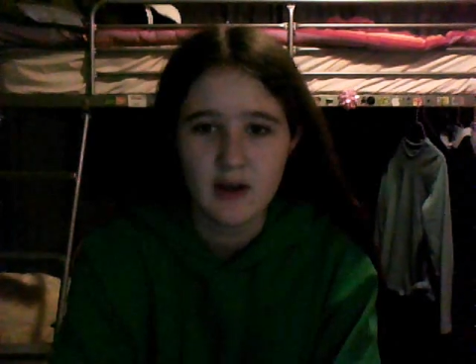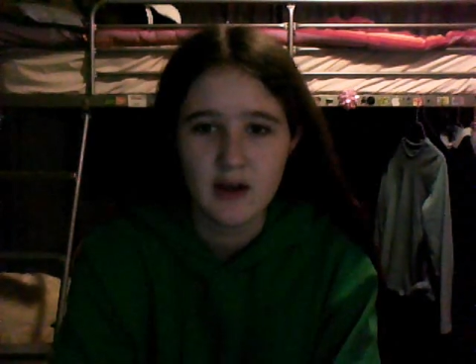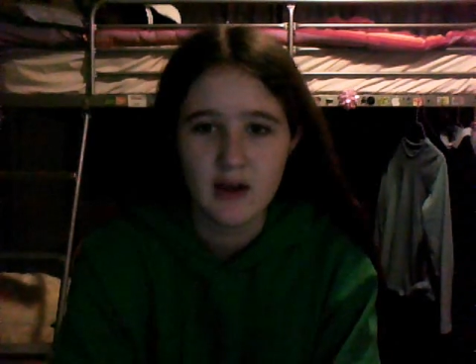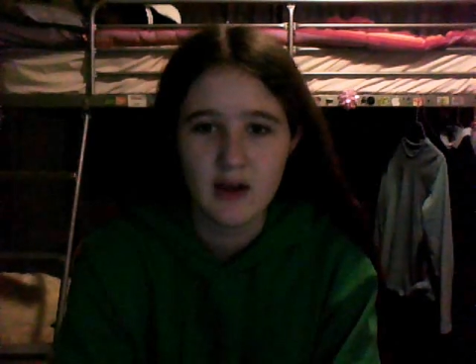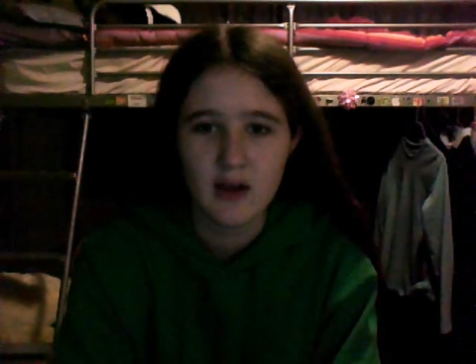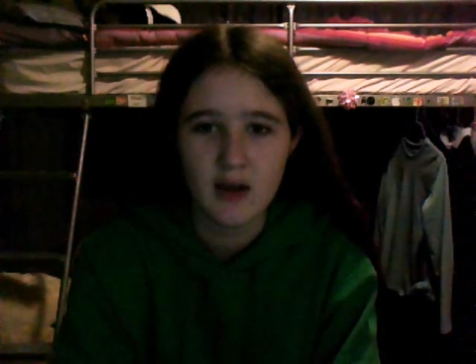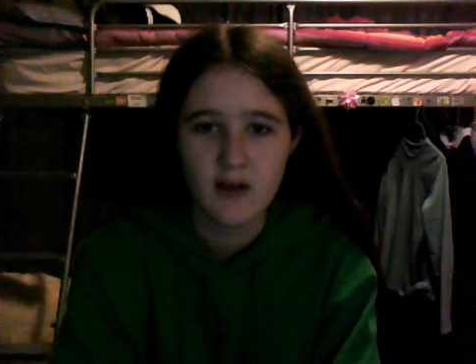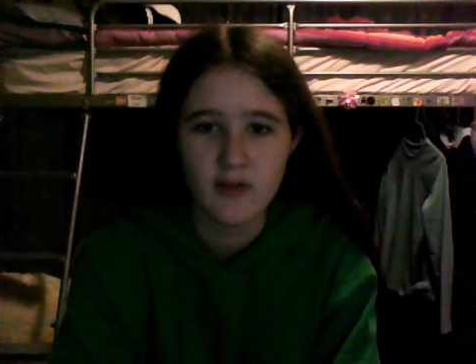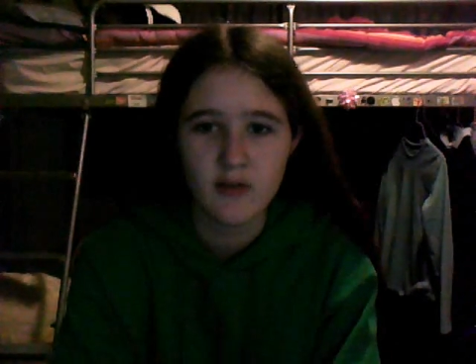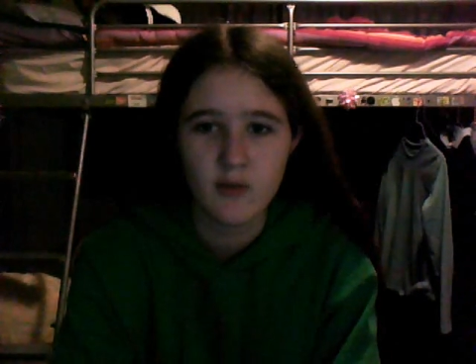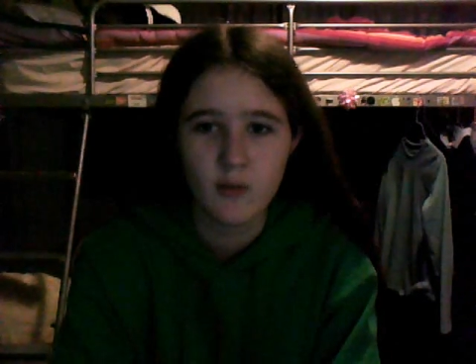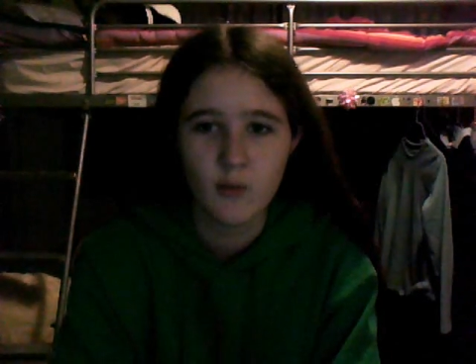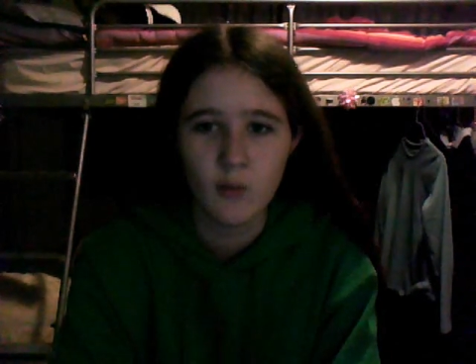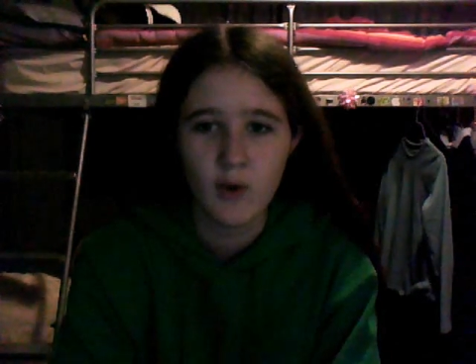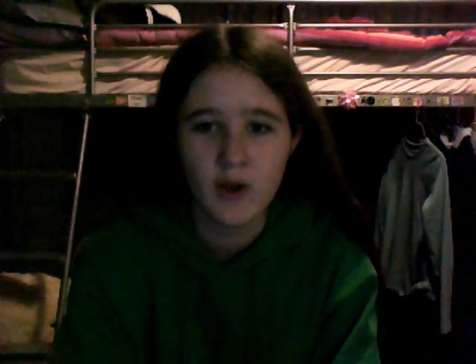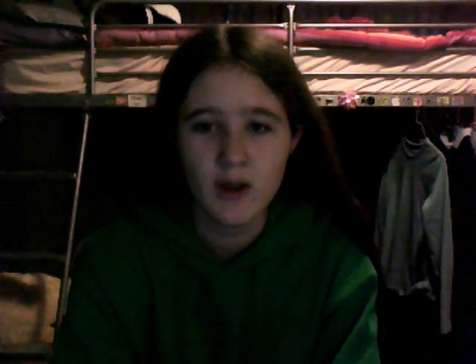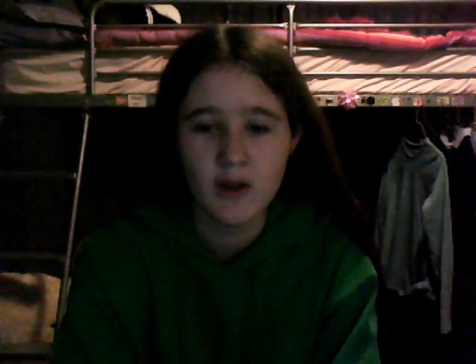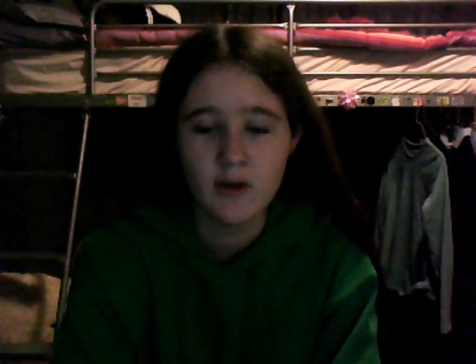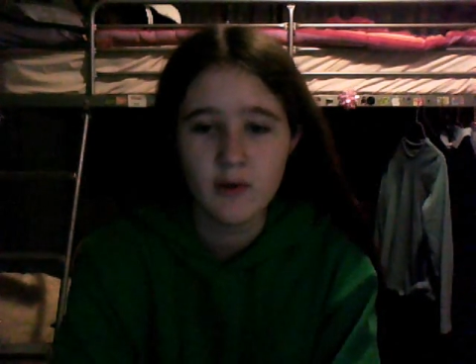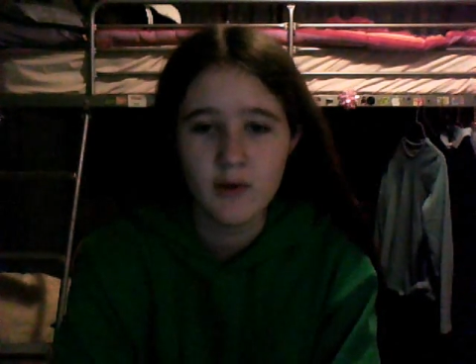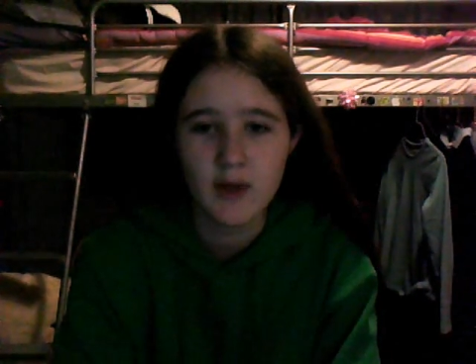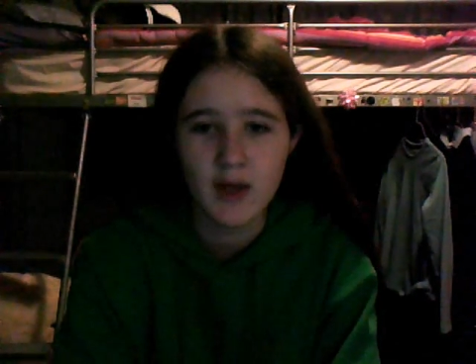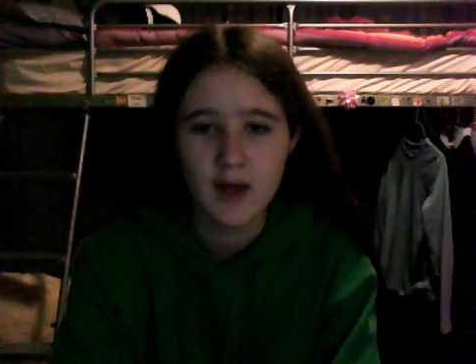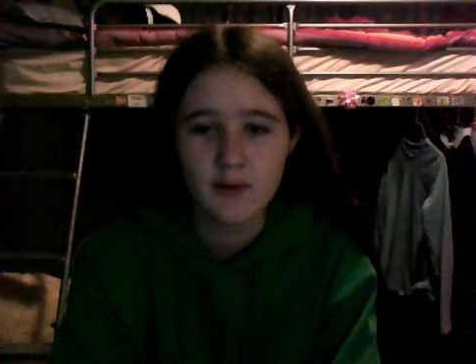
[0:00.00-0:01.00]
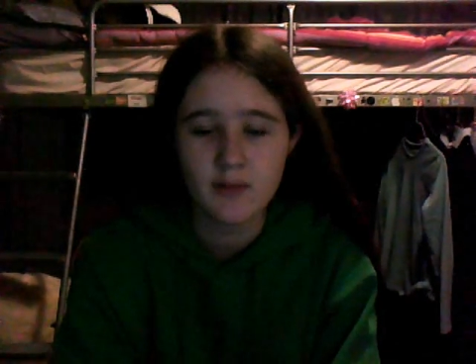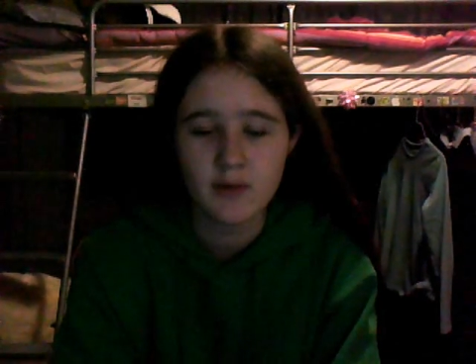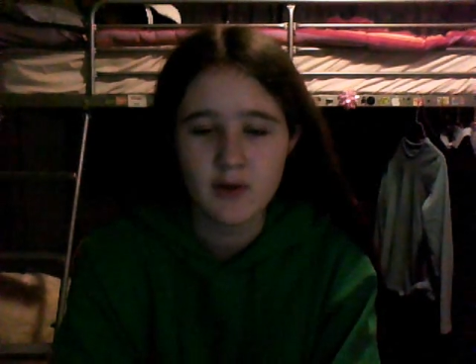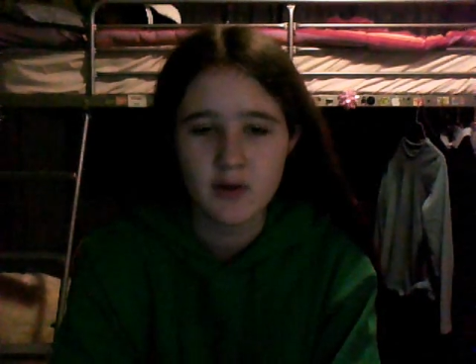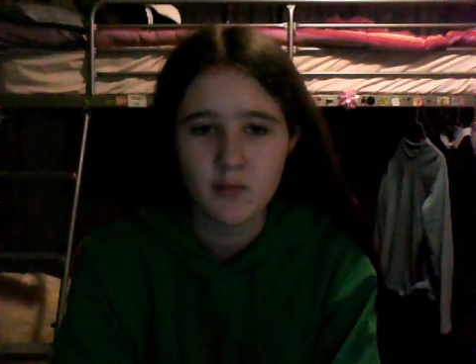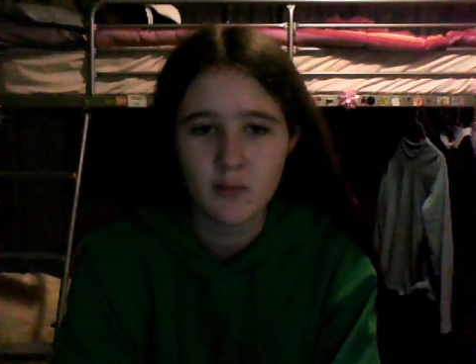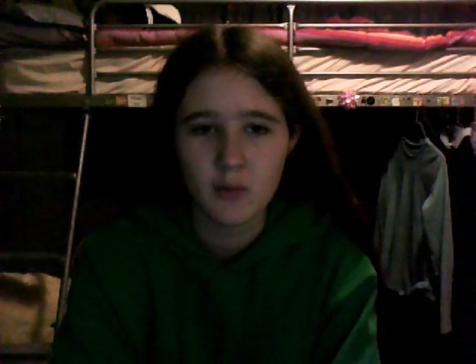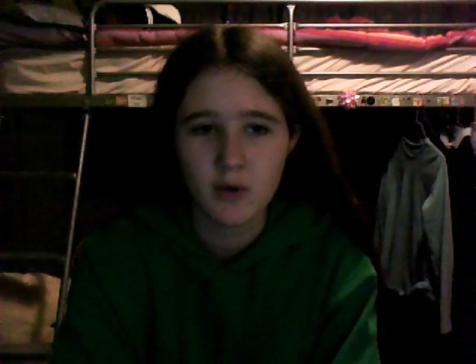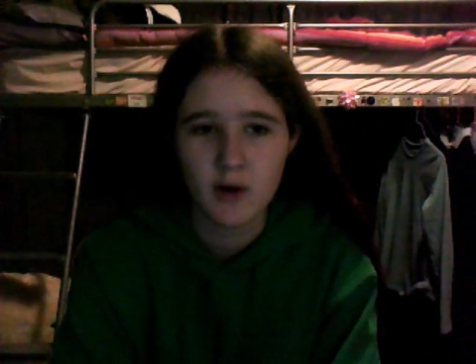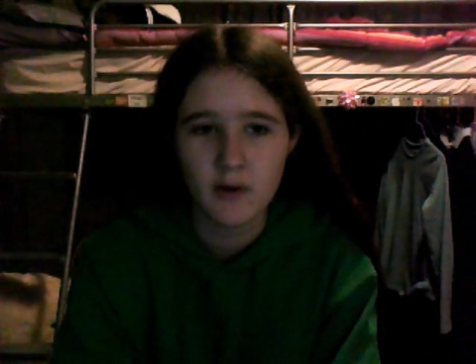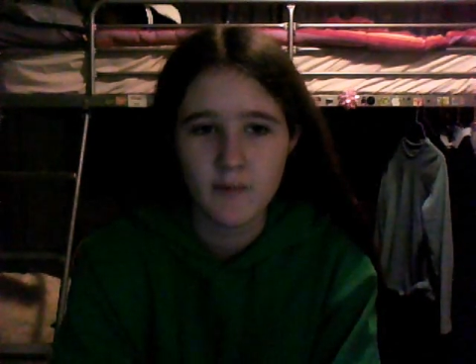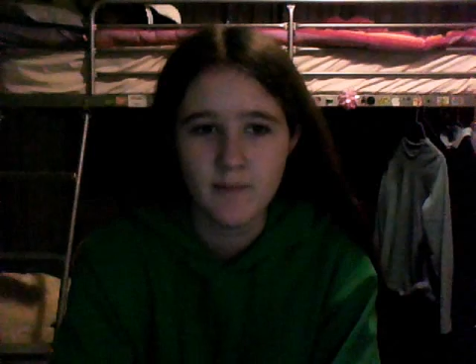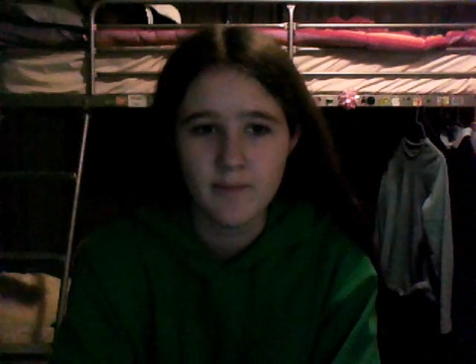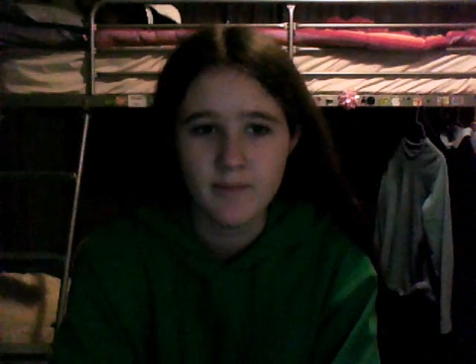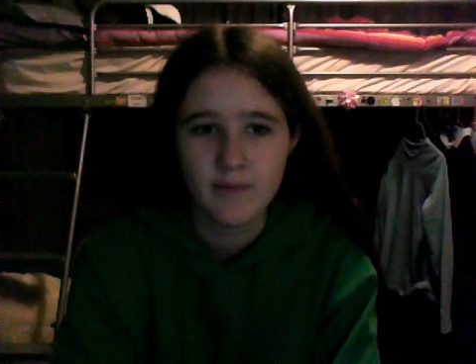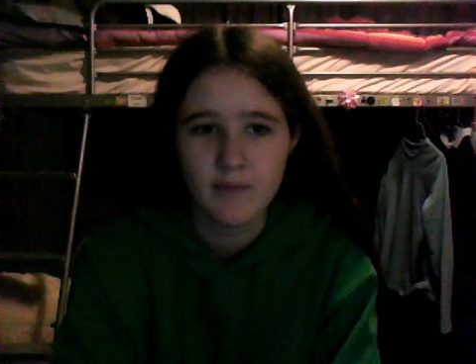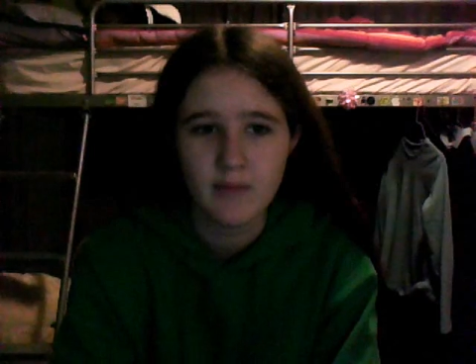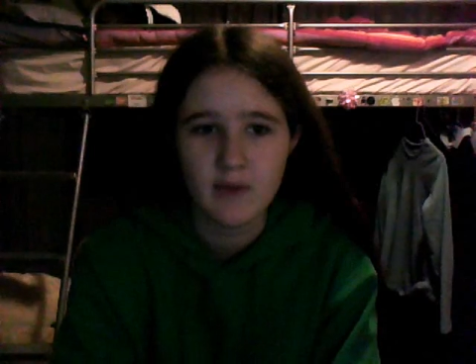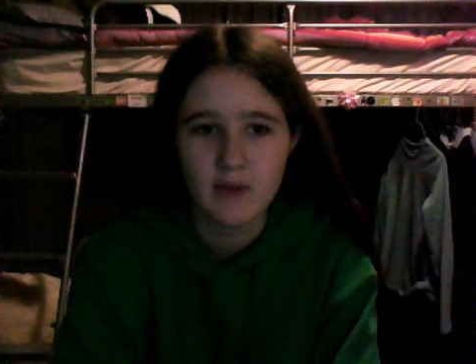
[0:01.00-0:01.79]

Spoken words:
is, when you get what you want,